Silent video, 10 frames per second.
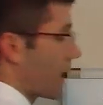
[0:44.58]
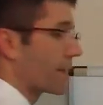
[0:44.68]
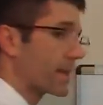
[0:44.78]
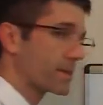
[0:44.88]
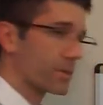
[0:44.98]

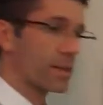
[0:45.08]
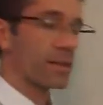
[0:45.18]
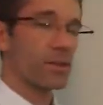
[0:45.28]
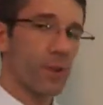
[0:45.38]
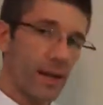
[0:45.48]
These are
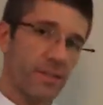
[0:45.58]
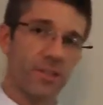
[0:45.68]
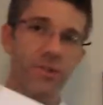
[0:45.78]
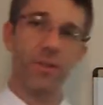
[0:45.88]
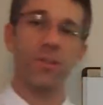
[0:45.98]
getting
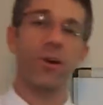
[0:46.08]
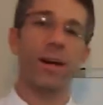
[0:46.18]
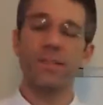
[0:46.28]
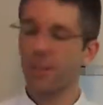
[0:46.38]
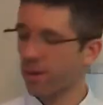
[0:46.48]
crazier and
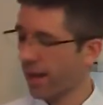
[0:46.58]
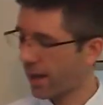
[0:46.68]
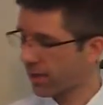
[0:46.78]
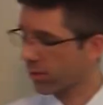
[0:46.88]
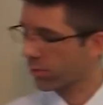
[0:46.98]
crazier,
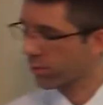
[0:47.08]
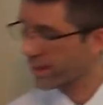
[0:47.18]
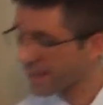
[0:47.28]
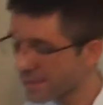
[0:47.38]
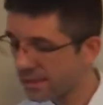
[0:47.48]
and the
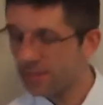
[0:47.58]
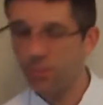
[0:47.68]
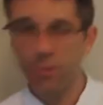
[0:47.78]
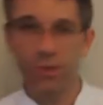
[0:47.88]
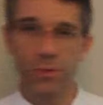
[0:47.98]
reason
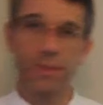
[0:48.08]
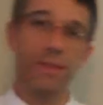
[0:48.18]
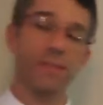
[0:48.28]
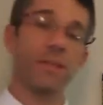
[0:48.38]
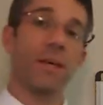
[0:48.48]
we're doing
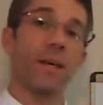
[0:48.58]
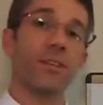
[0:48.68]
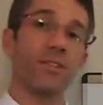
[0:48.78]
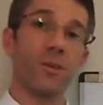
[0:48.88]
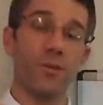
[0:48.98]
this
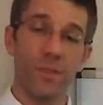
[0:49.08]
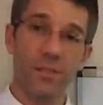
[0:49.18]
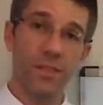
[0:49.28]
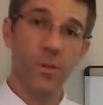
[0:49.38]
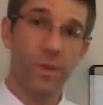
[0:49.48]
is so
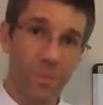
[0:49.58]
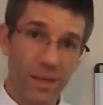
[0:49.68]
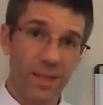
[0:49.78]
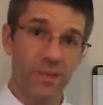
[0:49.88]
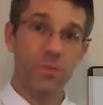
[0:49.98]
eventually when we
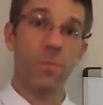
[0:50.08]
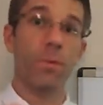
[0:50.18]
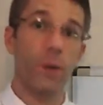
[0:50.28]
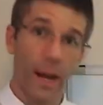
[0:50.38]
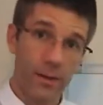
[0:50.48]
get to
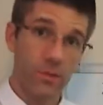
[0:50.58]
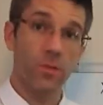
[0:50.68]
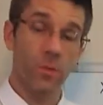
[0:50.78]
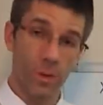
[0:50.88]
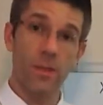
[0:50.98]

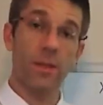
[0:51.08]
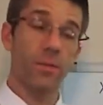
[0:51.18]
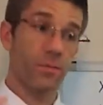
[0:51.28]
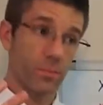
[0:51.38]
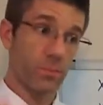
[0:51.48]
practical,
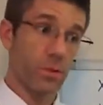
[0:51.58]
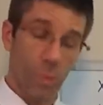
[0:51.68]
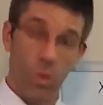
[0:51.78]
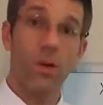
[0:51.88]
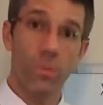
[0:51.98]
real
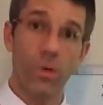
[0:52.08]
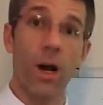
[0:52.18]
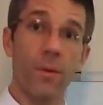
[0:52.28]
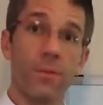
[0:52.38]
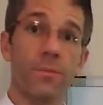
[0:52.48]
word
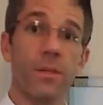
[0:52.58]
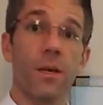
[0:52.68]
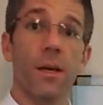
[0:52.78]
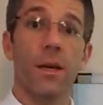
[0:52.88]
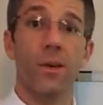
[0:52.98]
problems,
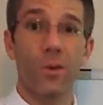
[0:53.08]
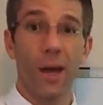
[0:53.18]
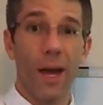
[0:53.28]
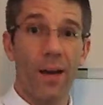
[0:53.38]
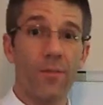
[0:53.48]
you'll
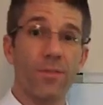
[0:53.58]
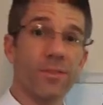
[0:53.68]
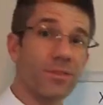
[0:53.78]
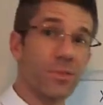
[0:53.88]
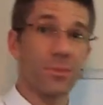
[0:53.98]
have
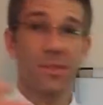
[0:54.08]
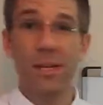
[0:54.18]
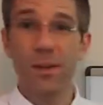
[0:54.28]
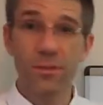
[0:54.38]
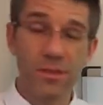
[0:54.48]
some
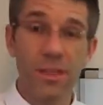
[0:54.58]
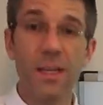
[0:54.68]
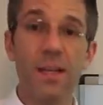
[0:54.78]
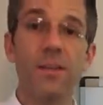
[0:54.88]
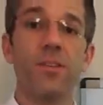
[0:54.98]
skills
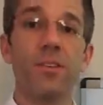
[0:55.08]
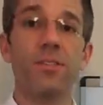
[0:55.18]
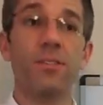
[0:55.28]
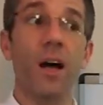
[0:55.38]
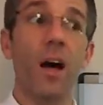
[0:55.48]
needed to
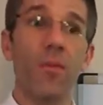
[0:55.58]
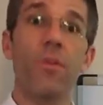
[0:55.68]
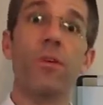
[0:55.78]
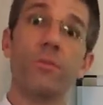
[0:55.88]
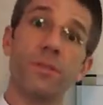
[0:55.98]
solve
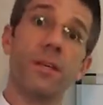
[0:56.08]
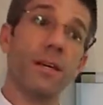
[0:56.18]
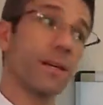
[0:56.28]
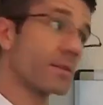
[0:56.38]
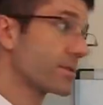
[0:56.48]
those
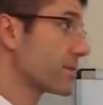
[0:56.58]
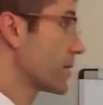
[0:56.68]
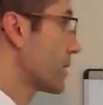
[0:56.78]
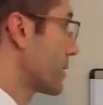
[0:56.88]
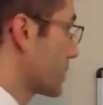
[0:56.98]
things
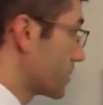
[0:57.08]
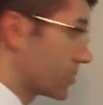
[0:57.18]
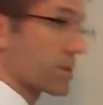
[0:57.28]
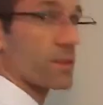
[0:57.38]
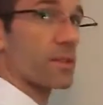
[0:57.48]

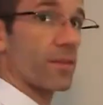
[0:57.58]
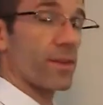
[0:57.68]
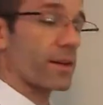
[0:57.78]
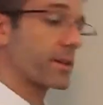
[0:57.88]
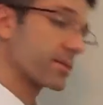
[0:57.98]
using stuff
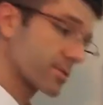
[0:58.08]
like this.